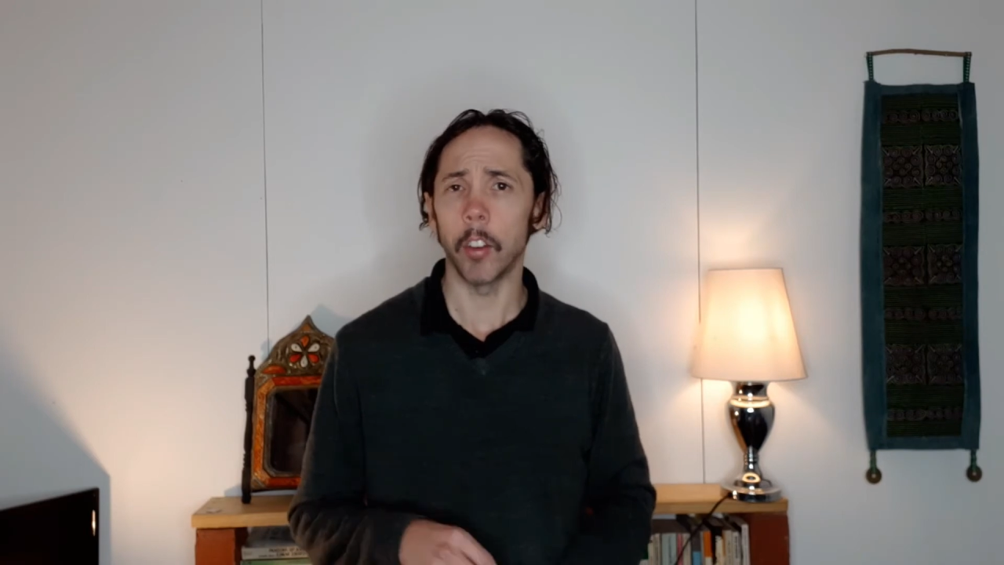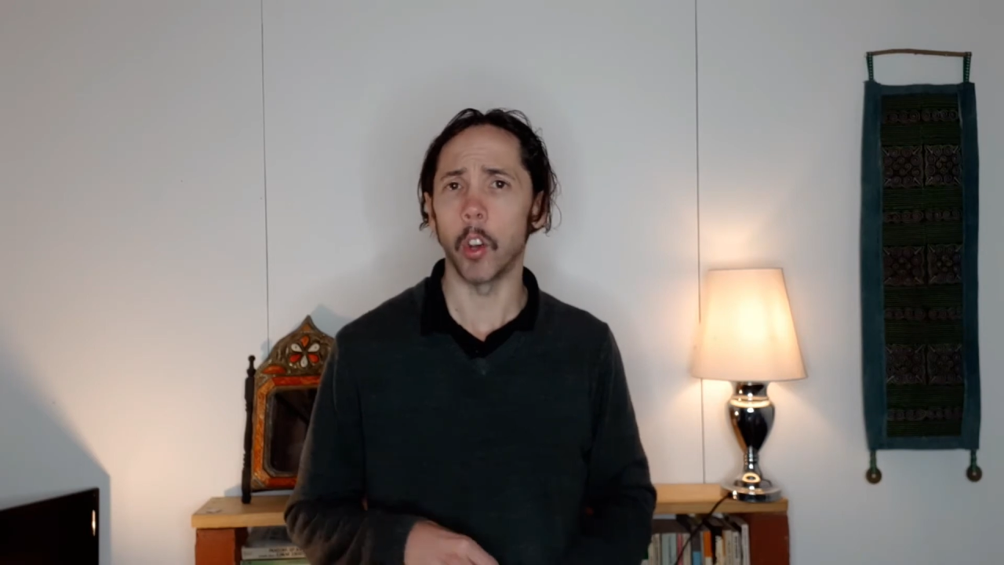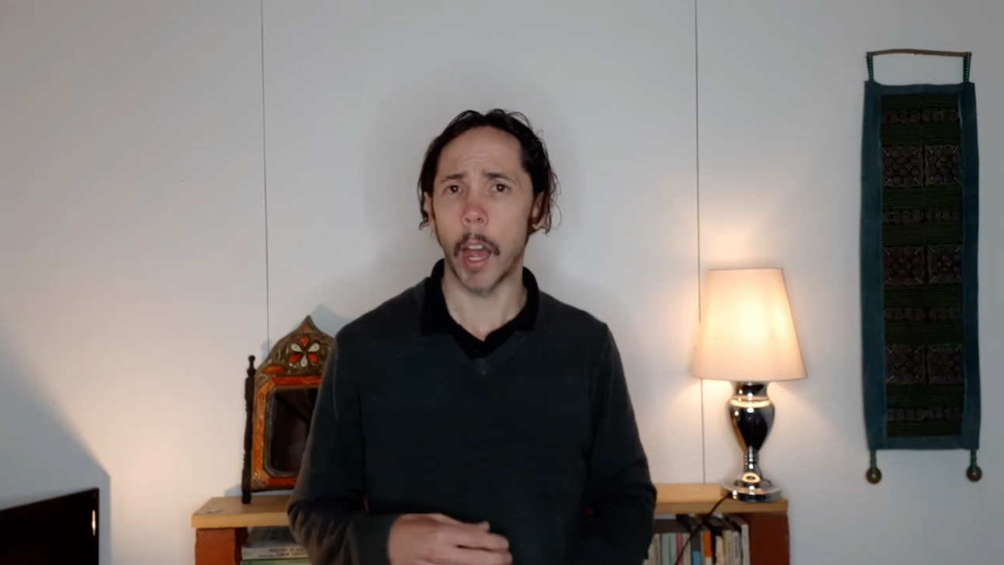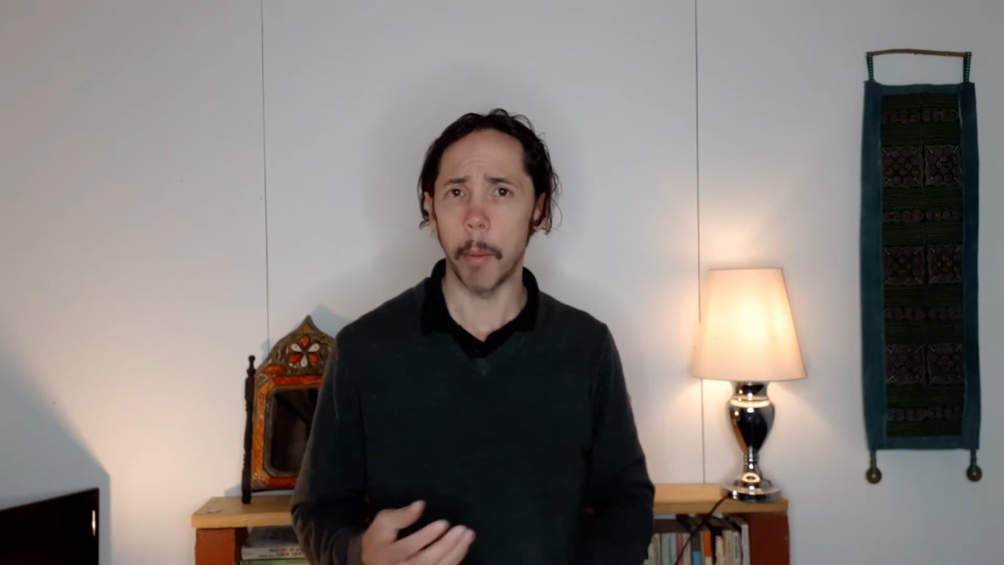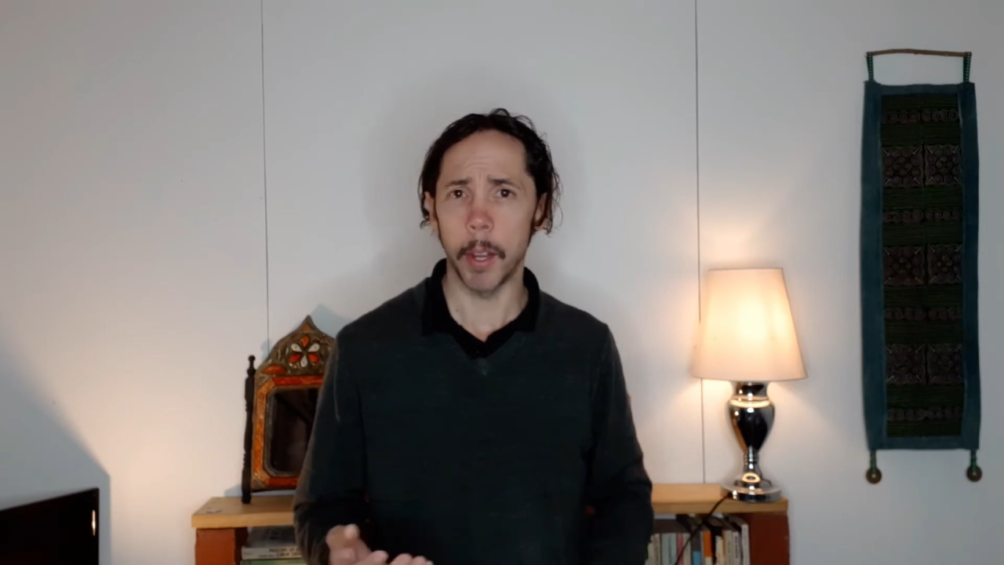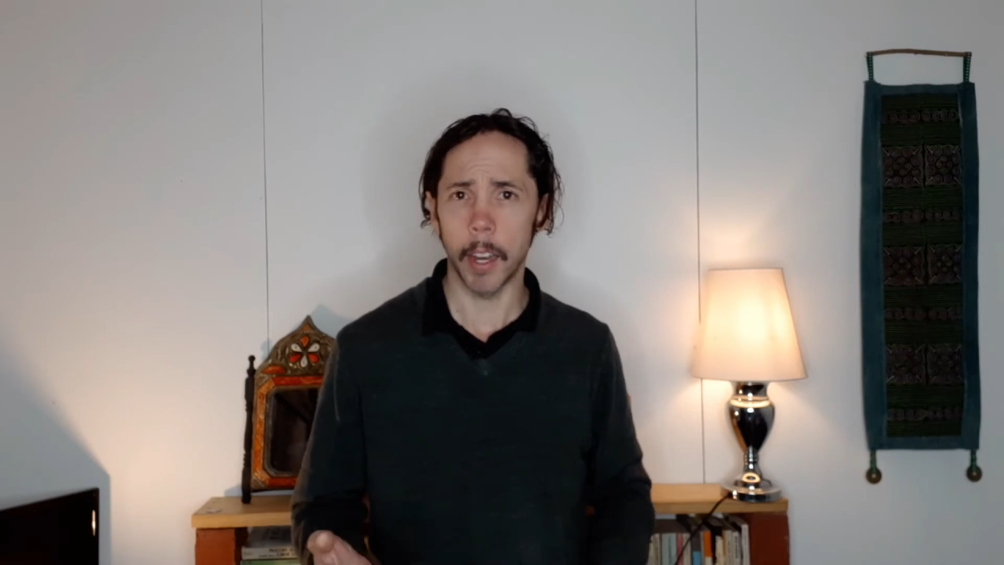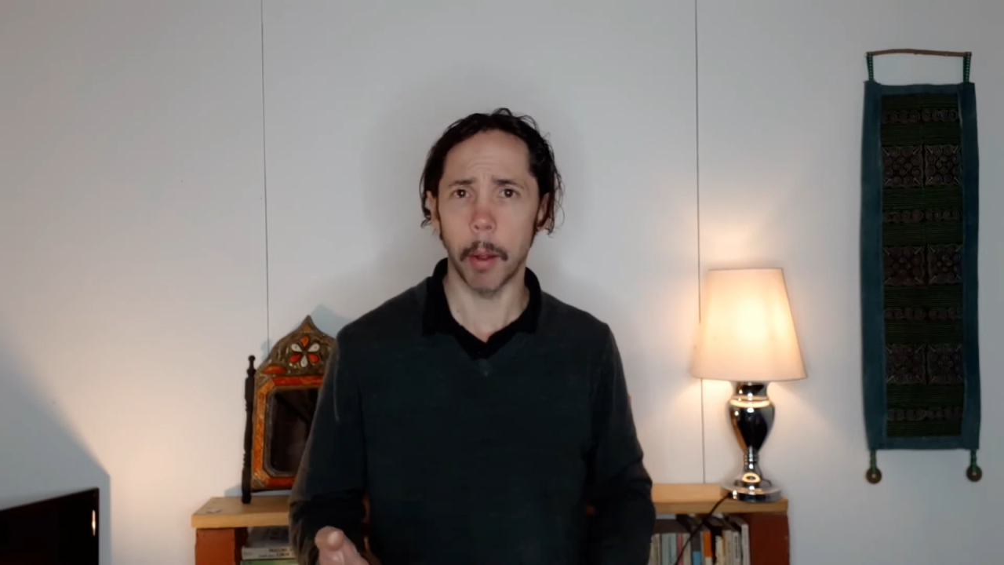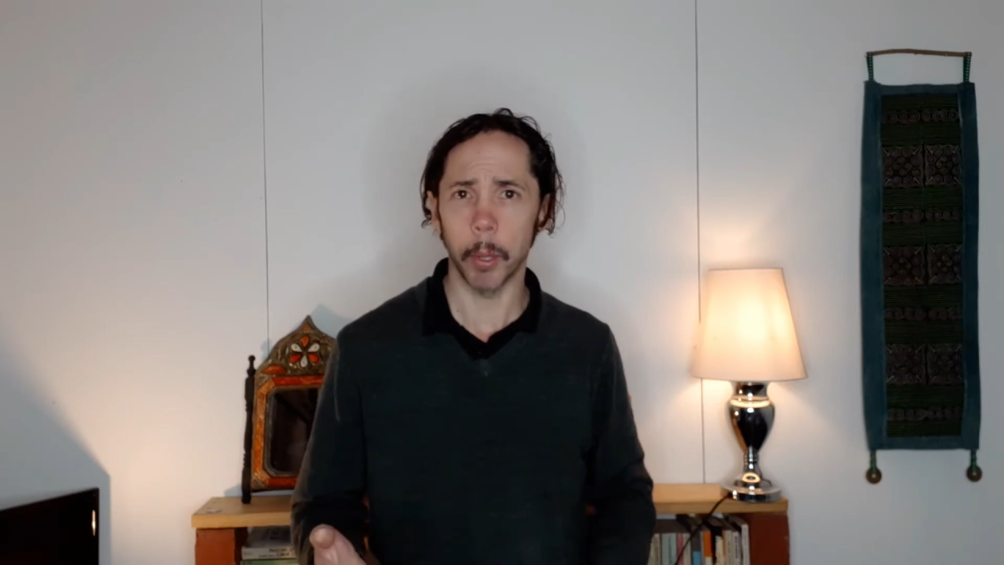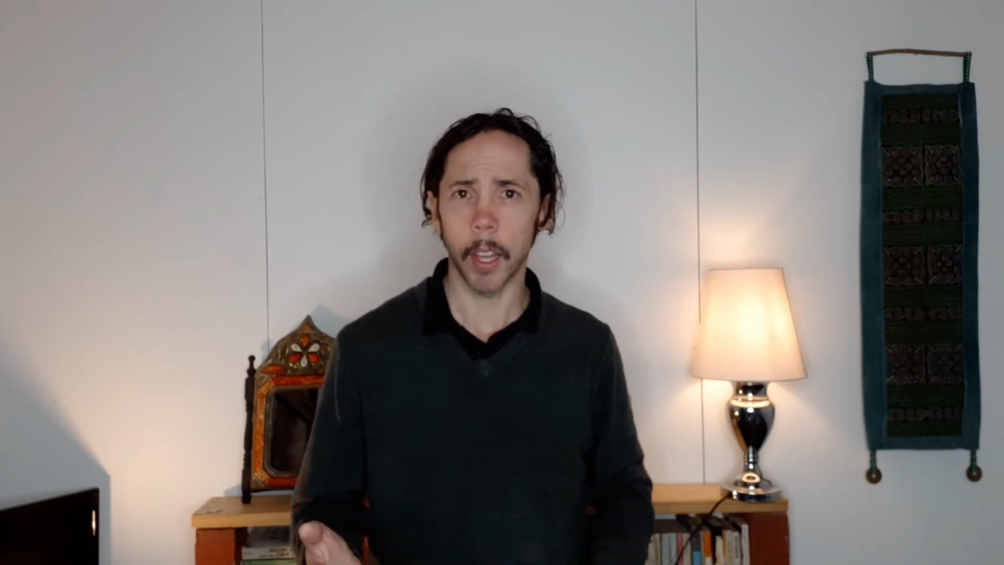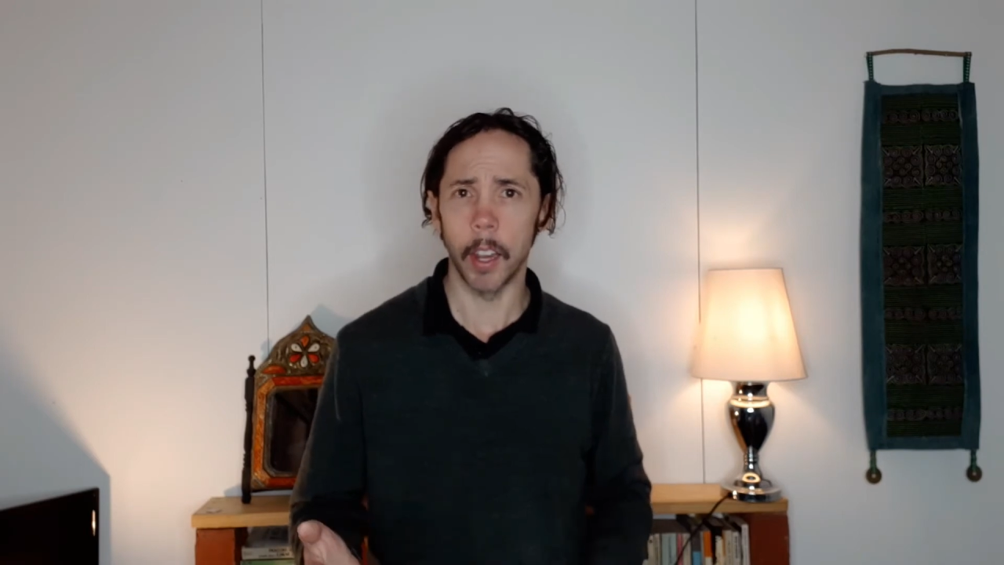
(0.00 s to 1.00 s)
your ABN
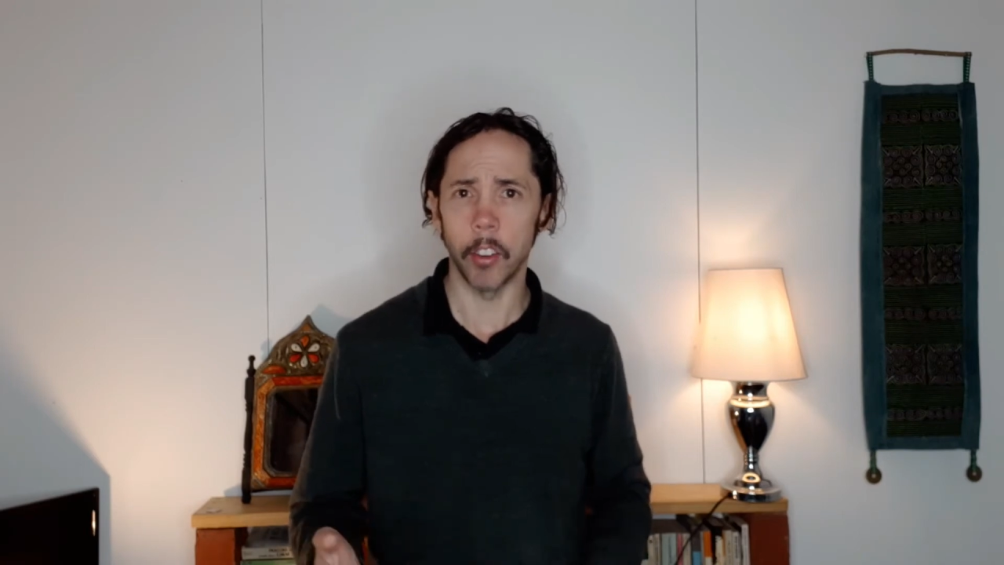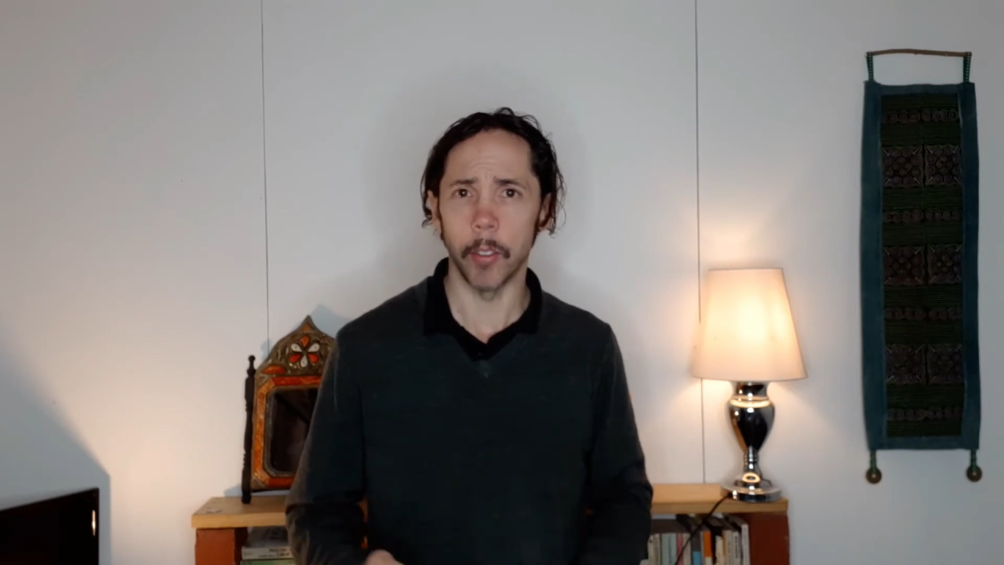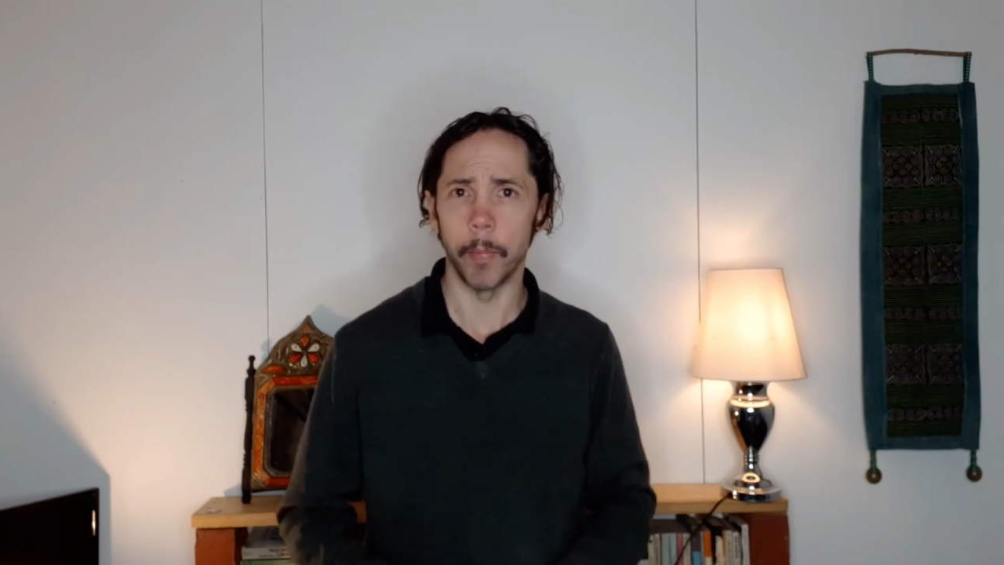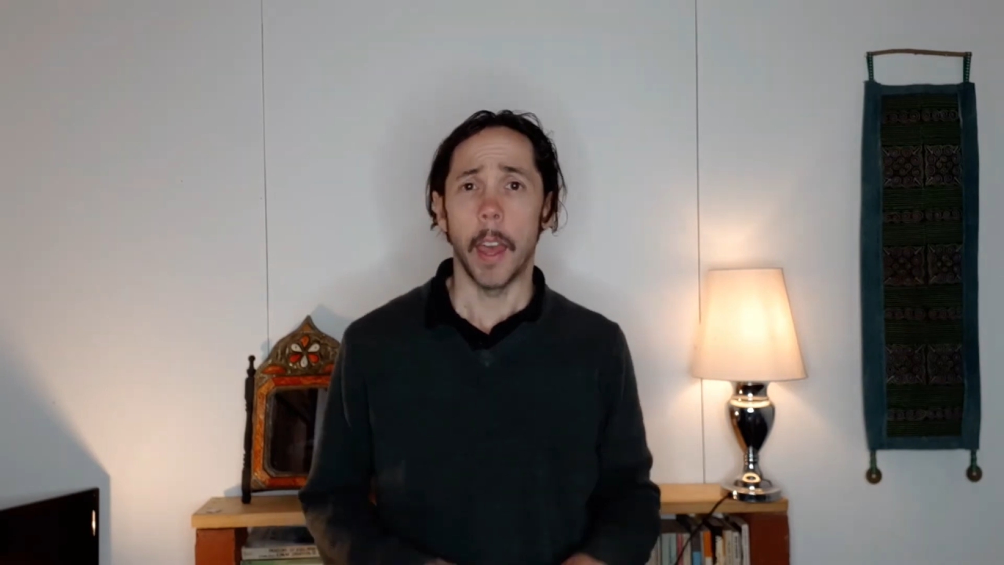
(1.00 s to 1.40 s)
application.